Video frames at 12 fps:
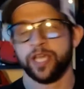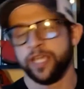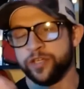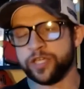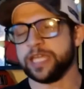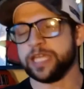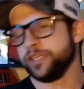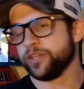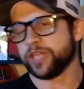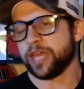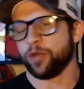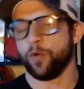You
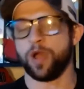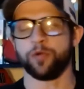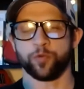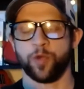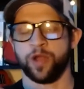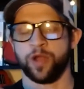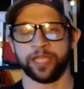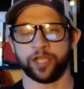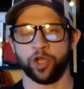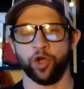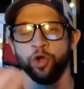can get away with wearing like a